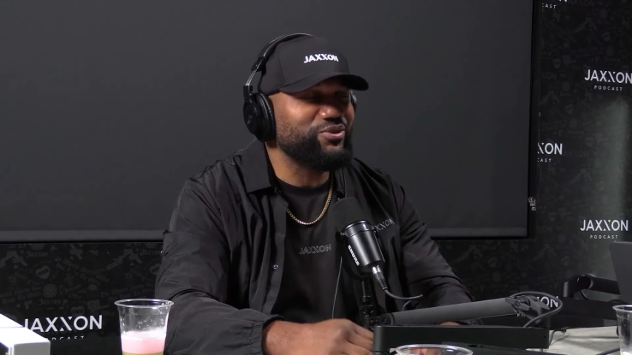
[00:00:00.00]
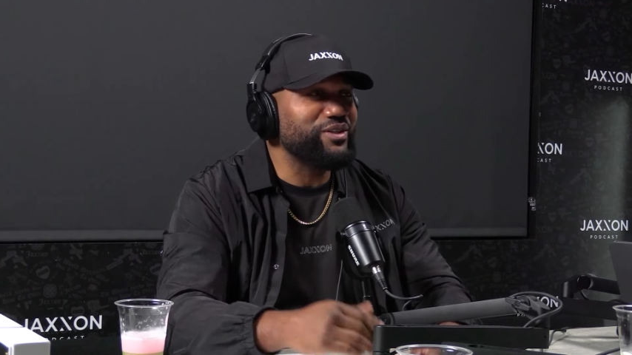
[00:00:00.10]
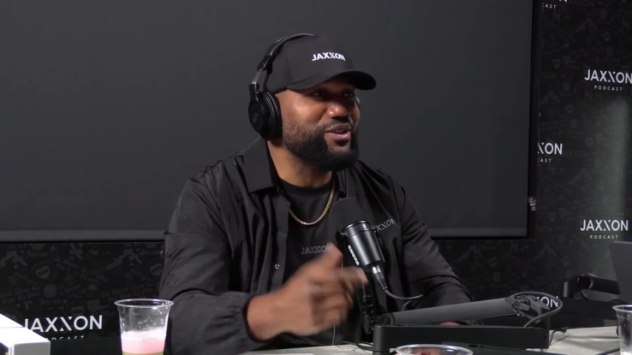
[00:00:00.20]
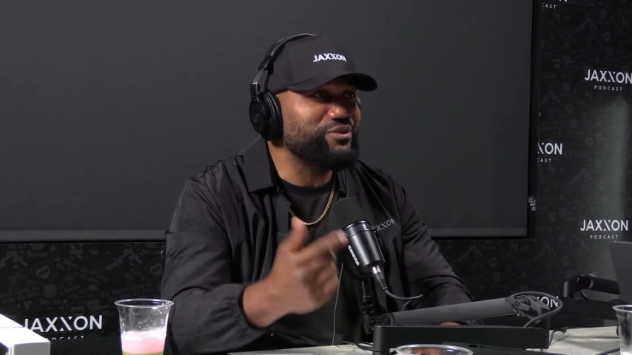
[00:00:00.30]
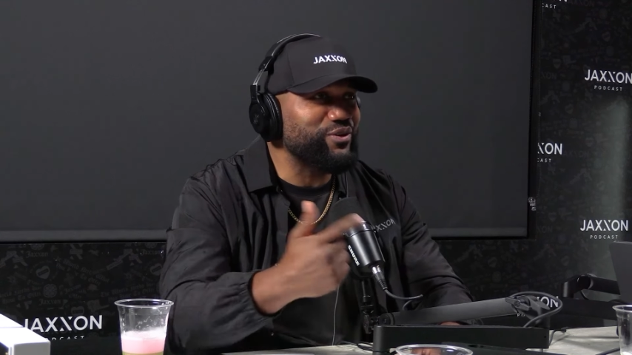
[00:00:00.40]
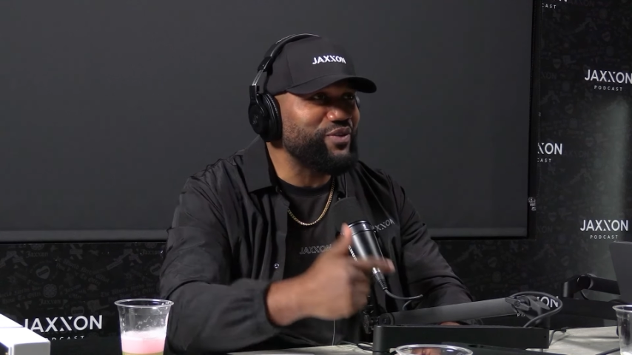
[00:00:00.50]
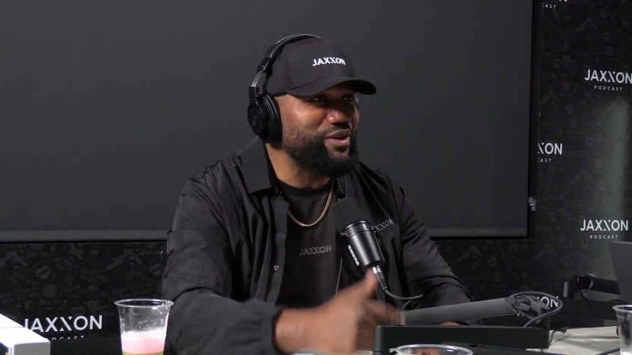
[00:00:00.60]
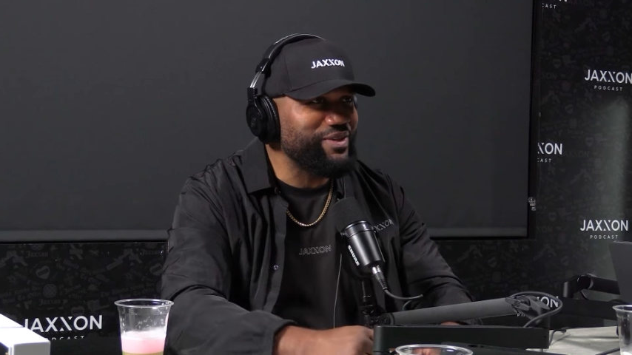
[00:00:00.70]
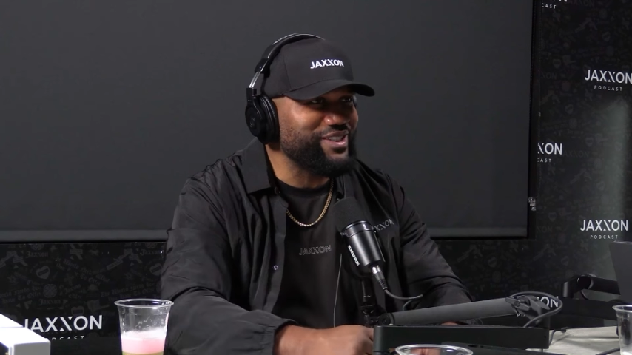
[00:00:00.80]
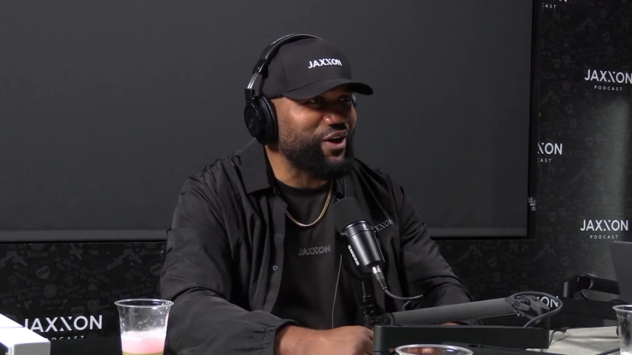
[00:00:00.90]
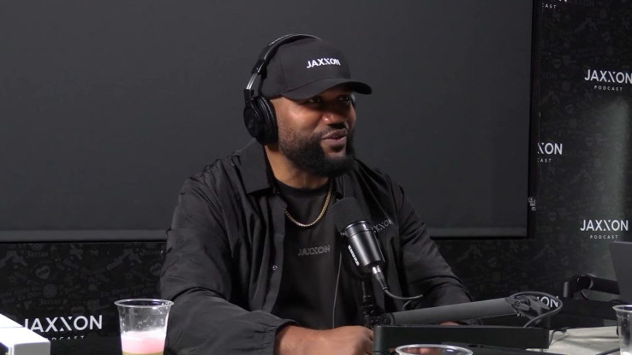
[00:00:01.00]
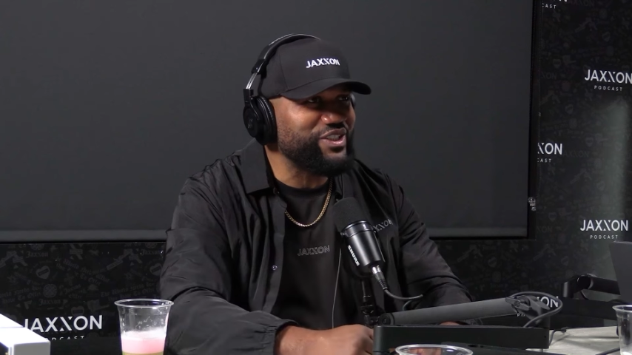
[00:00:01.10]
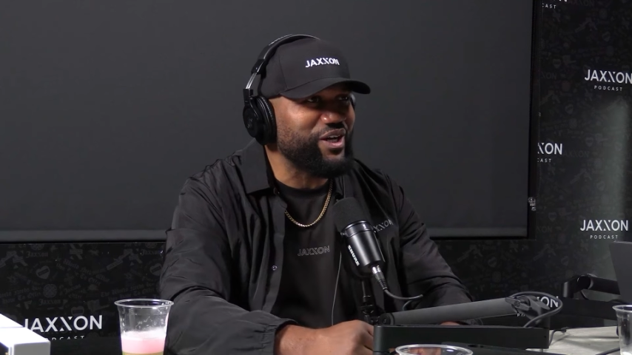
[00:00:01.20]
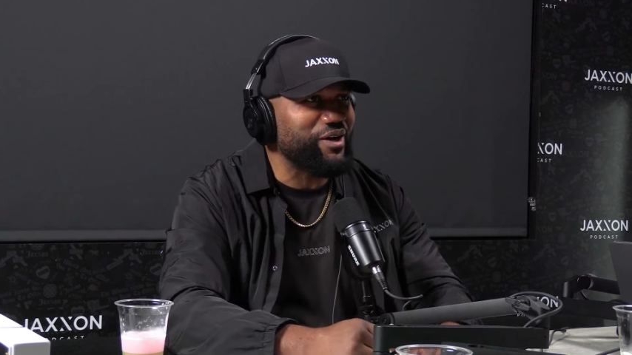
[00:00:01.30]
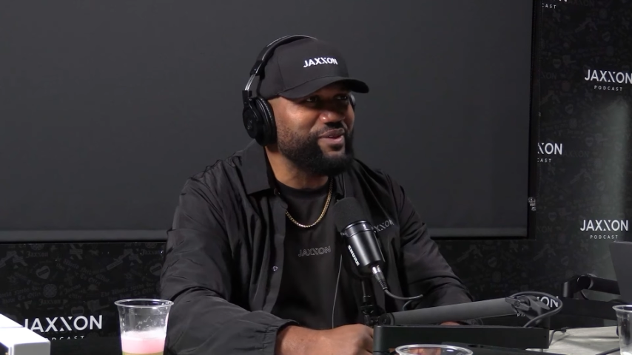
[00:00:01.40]
So I took him to a Vietnamese coffee
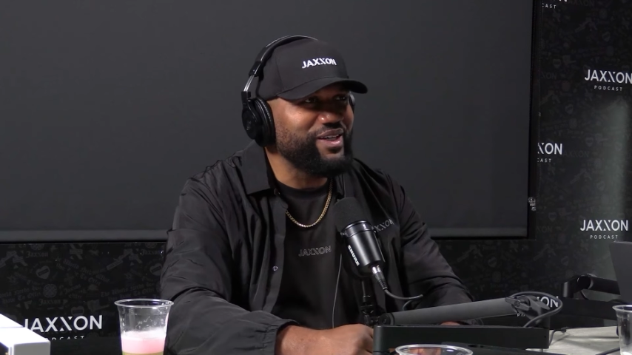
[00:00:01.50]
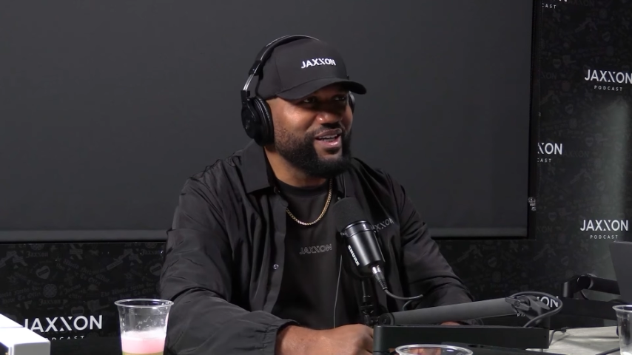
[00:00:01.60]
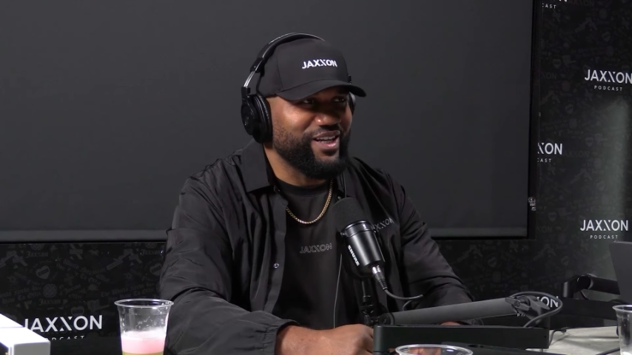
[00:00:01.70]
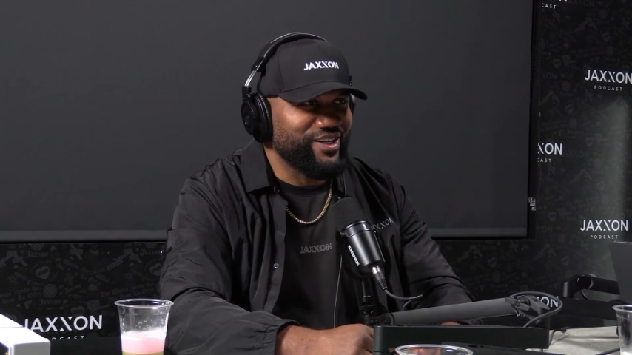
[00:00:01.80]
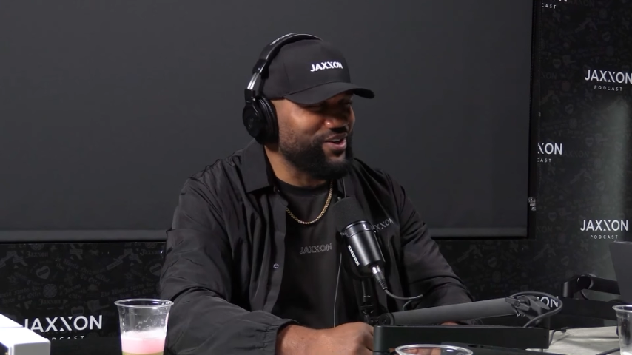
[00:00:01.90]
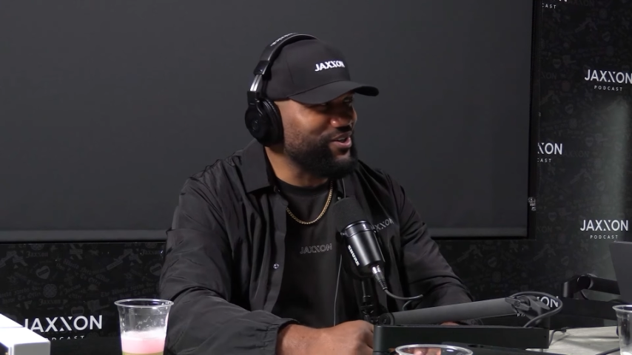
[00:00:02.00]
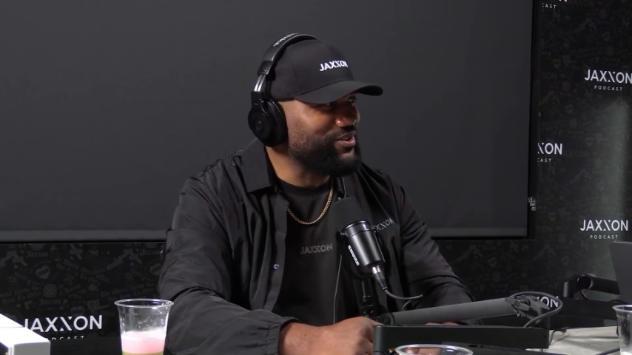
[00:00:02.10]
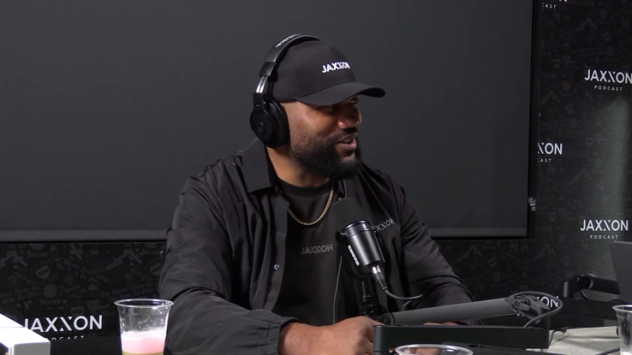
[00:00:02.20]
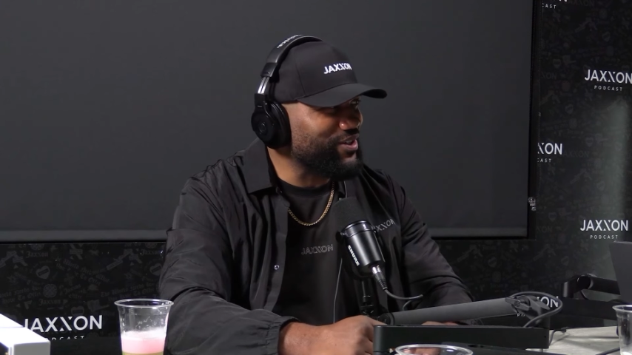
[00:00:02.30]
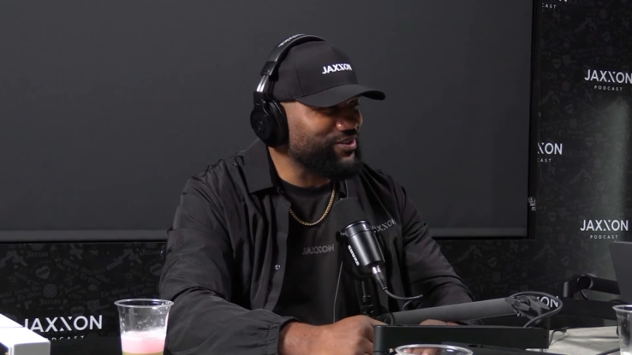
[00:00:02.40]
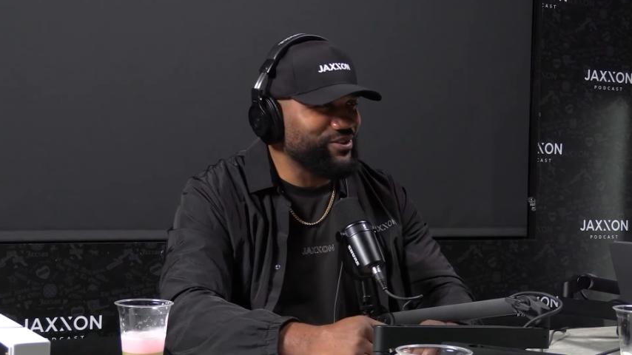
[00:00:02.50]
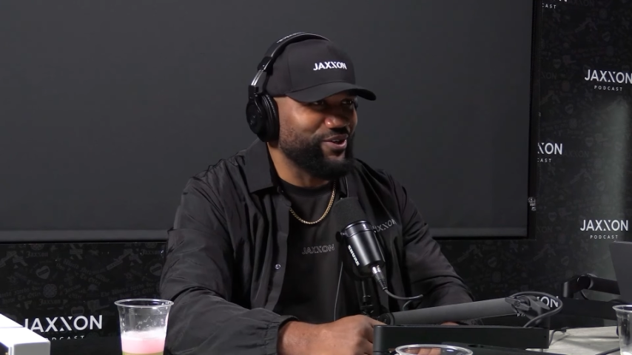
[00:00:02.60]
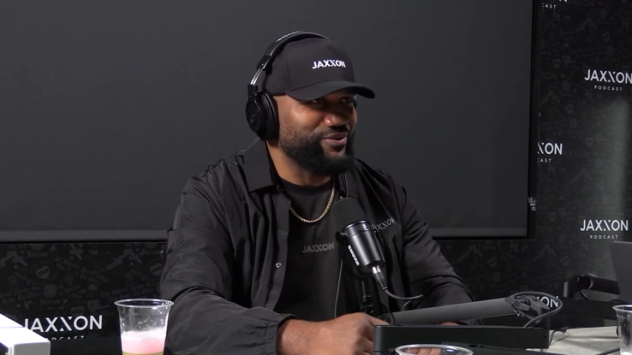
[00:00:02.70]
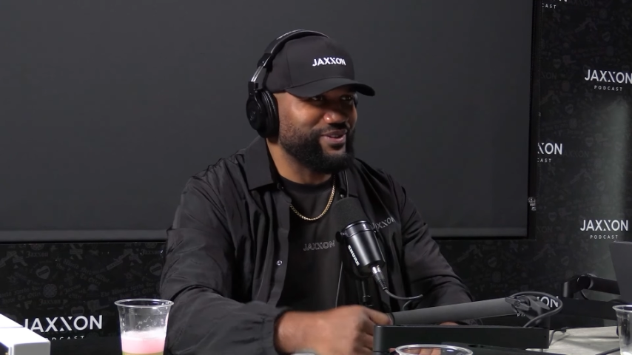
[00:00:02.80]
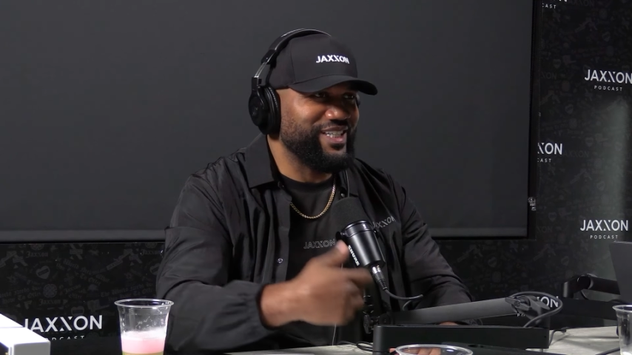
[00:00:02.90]
shop and the girls, you
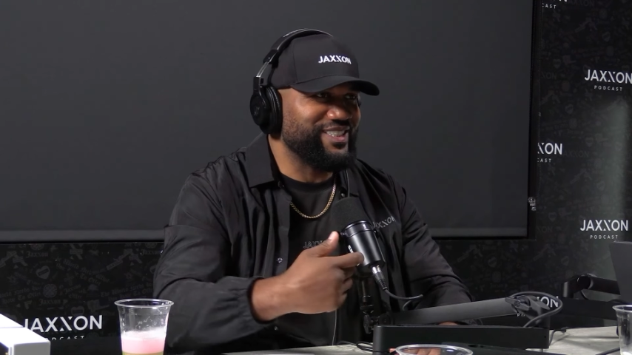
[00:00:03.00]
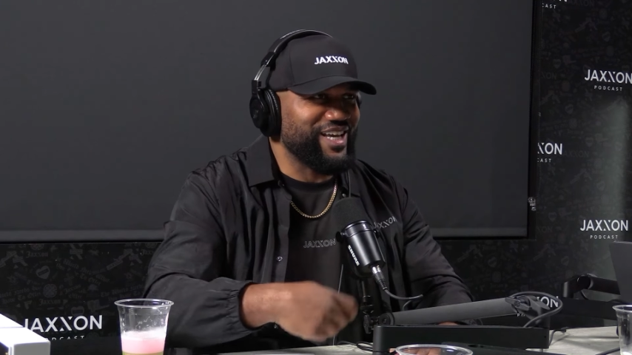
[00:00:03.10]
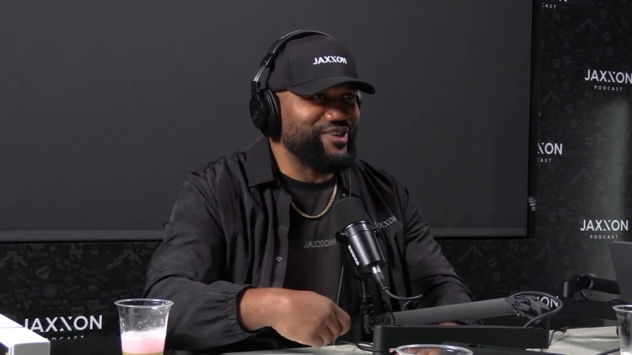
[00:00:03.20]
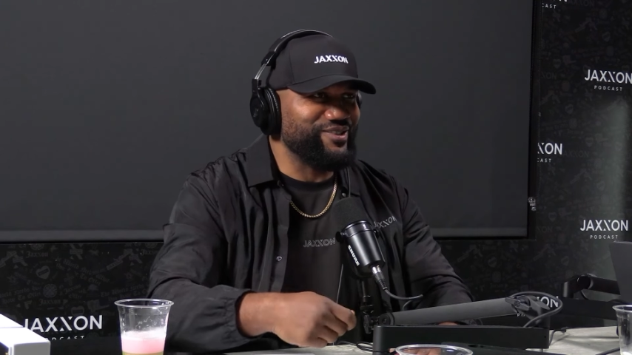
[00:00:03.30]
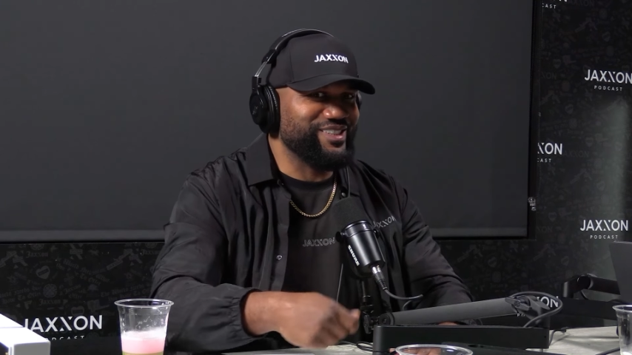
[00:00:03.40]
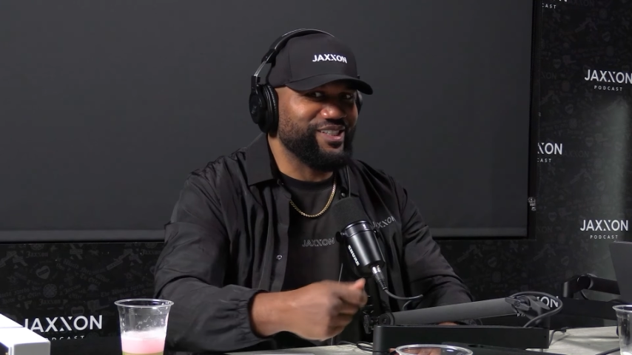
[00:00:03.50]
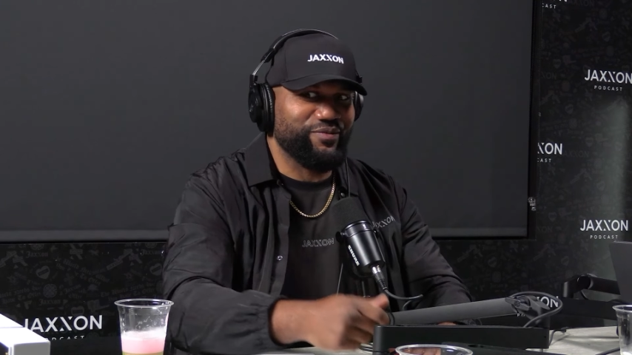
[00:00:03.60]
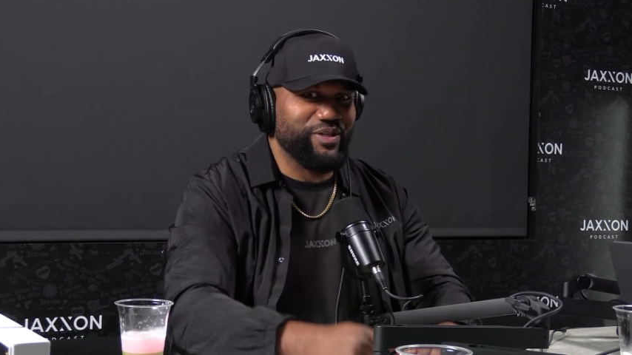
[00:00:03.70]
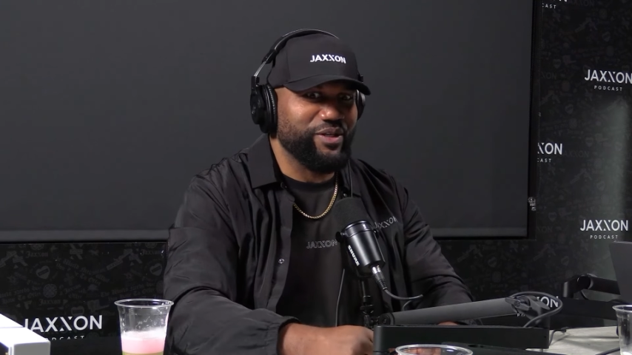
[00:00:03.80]
know, tits out and stuff.